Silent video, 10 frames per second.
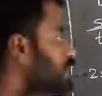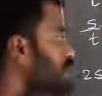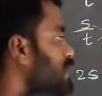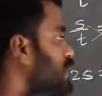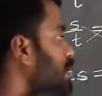
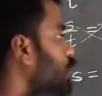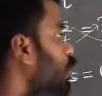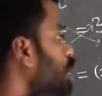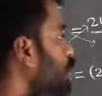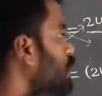is
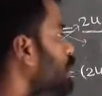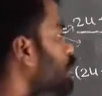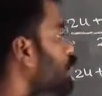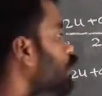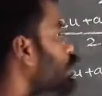equal to
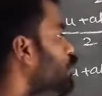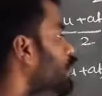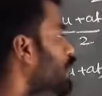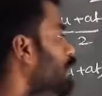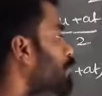
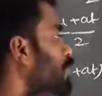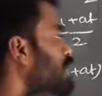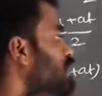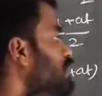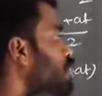ut
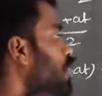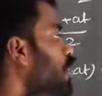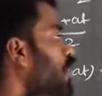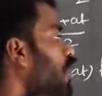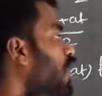plus
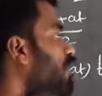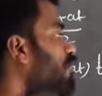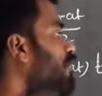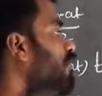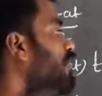
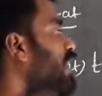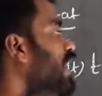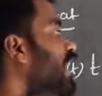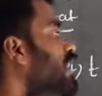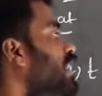half
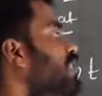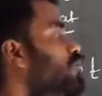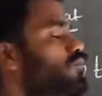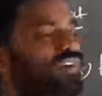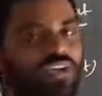at
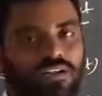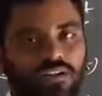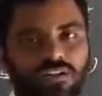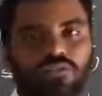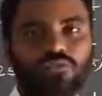
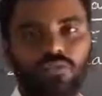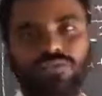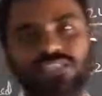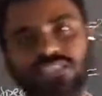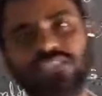square. So
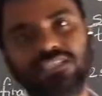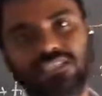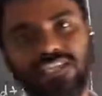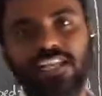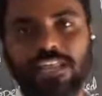this is
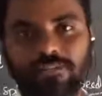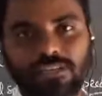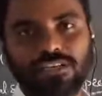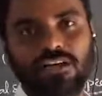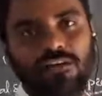the
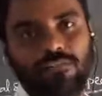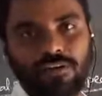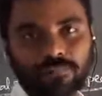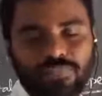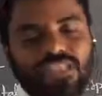derivation of
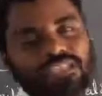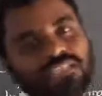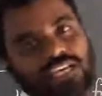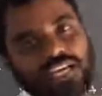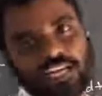a
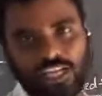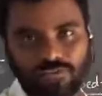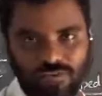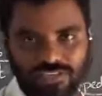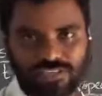second
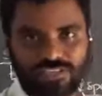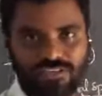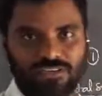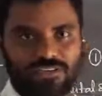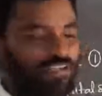equation.
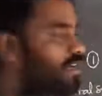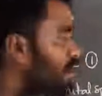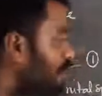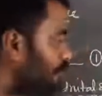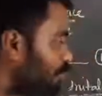
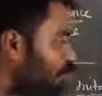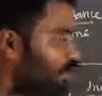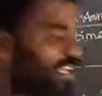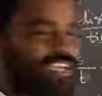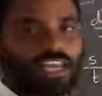Have you got
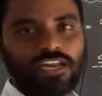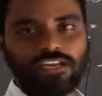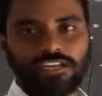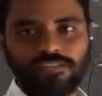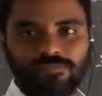a
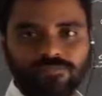clarity?